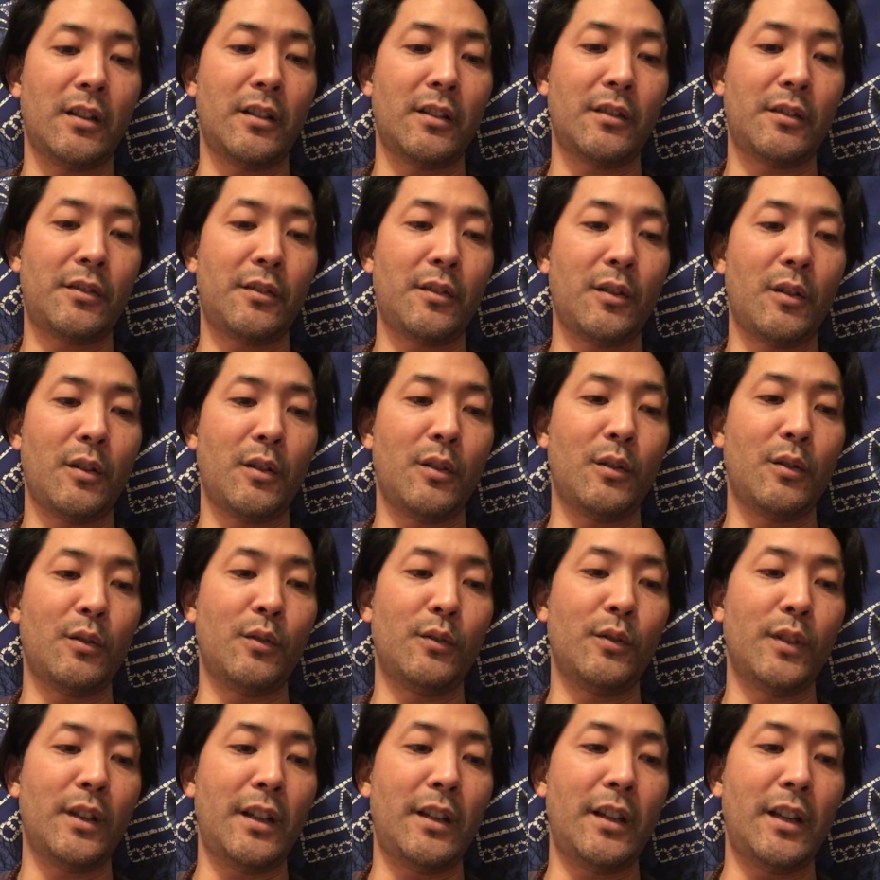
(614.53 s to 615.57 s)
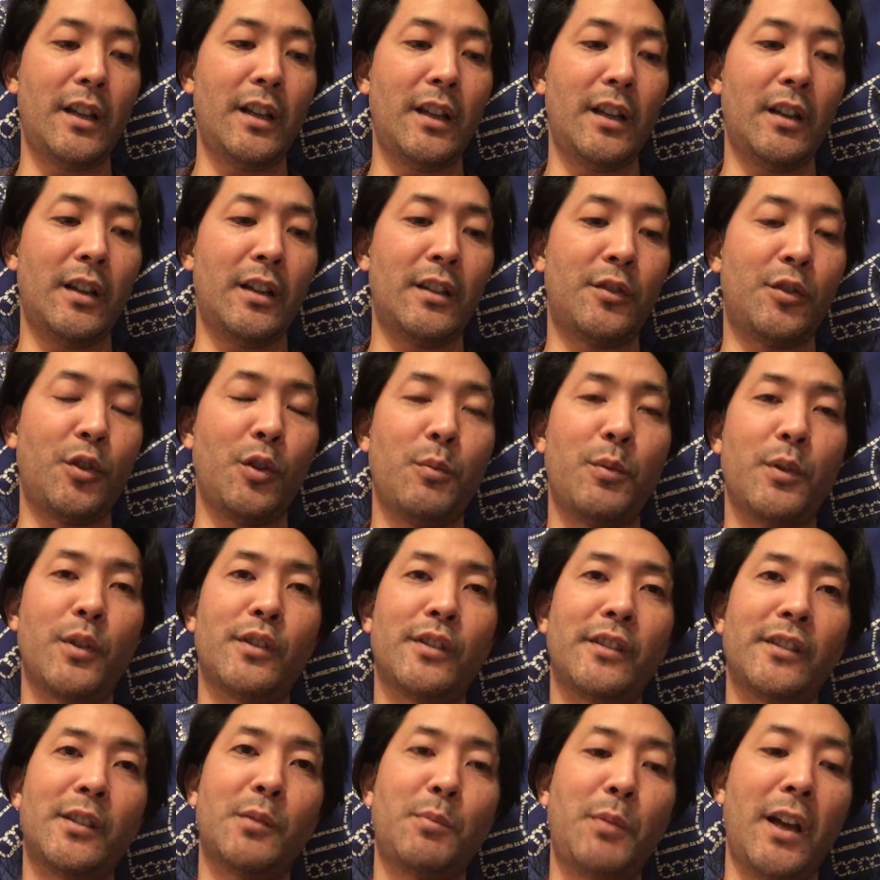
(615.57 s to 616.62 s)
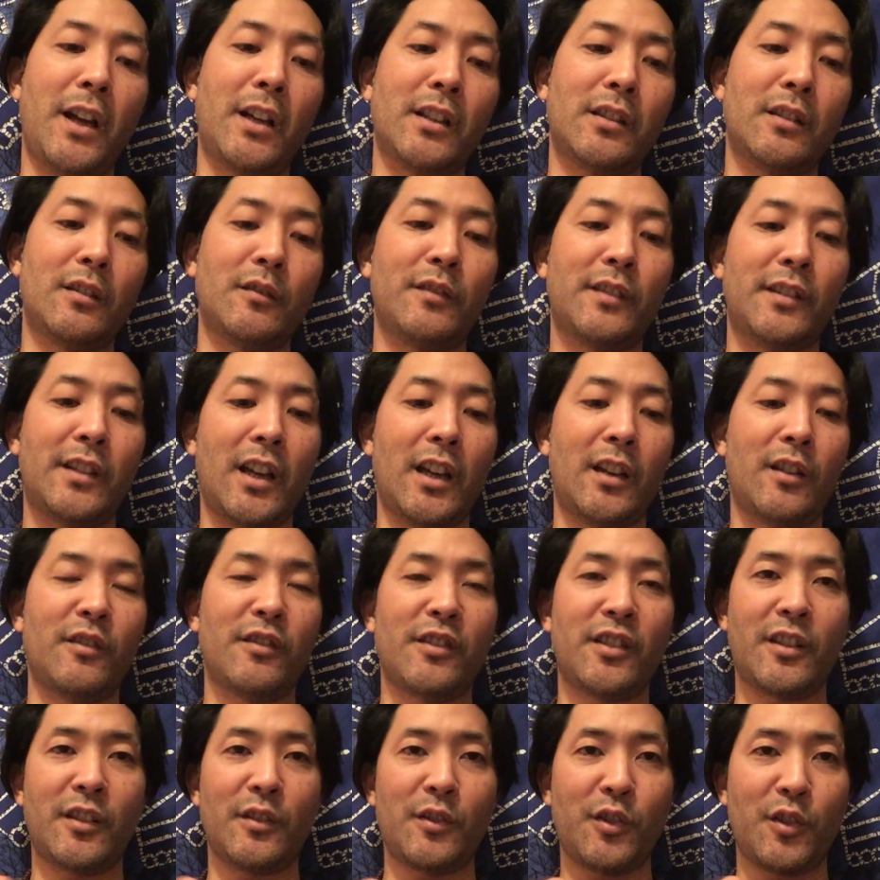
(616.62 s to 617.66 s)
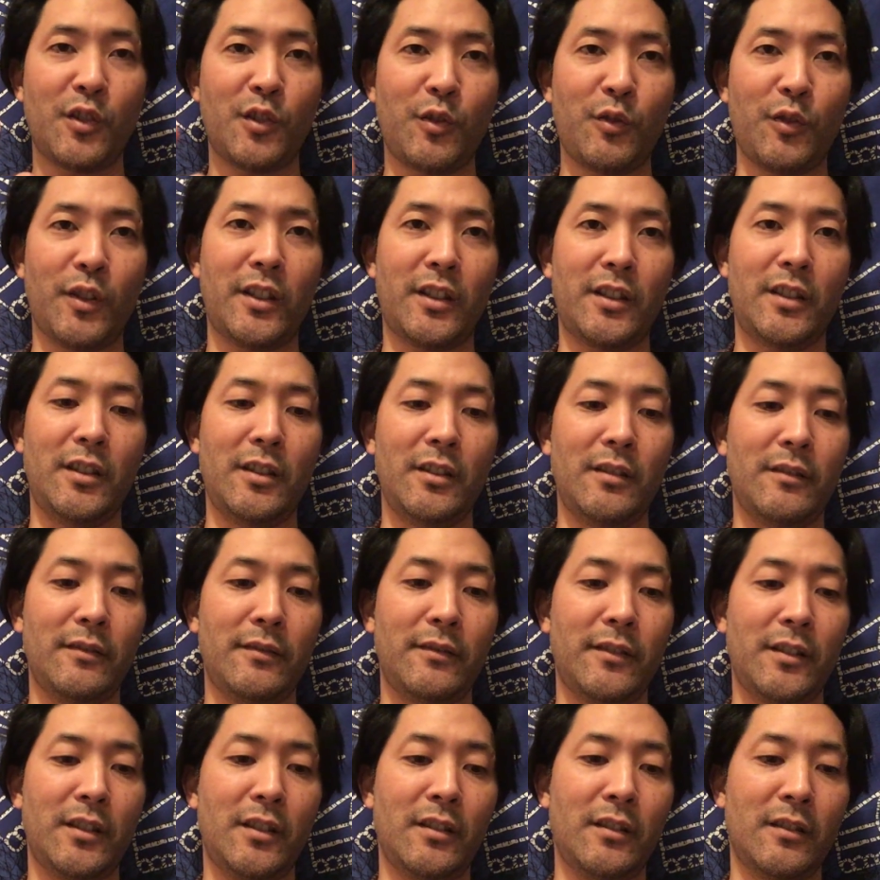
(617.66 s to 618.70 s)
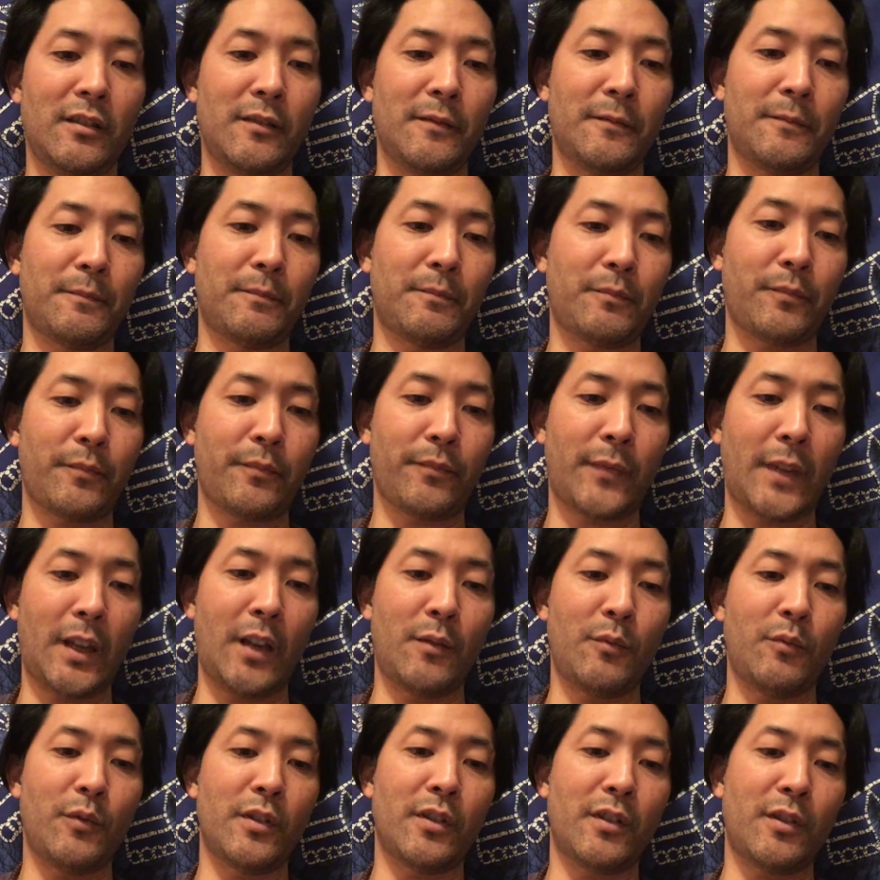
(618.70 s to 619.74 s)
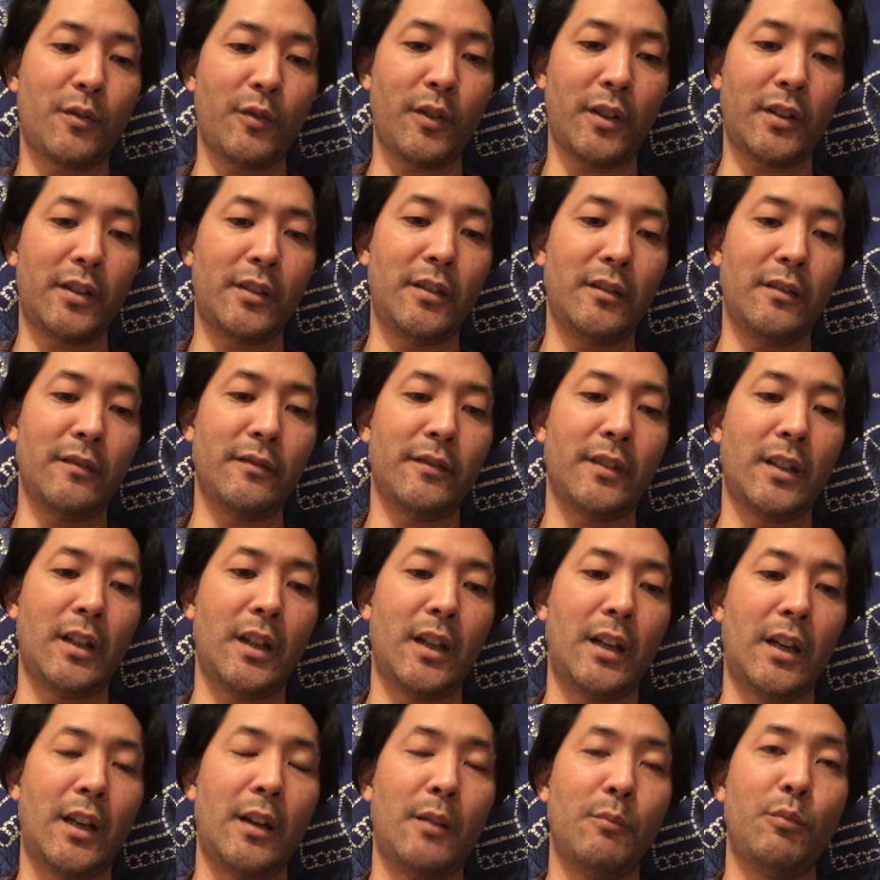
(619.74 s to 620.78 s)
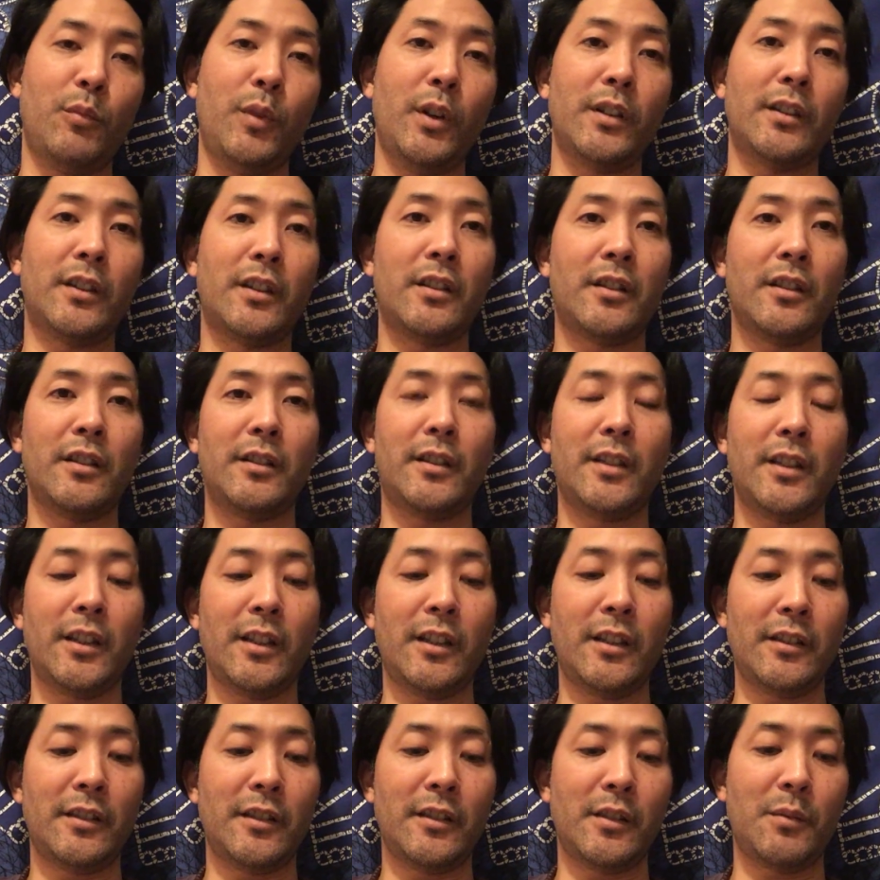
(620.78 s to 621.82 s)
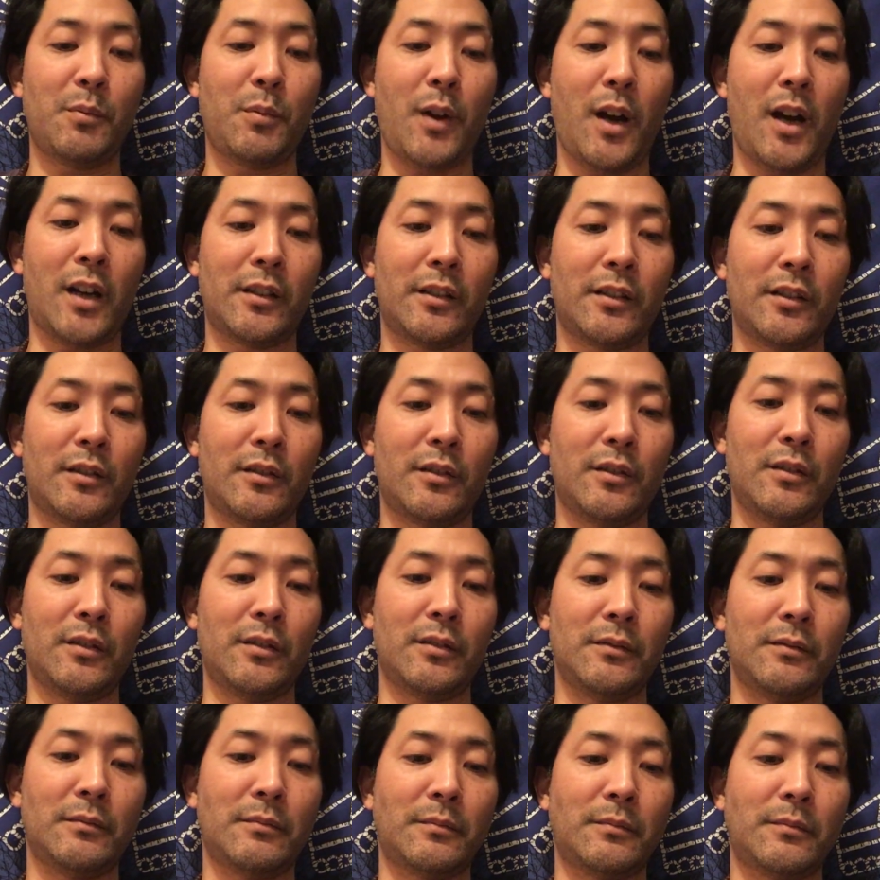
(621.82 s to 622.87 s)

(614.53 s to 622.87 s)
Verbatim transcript: So Jupiter's expansive, Saturn's constrictive, you know, and restrictive. But the good thing is it's practical.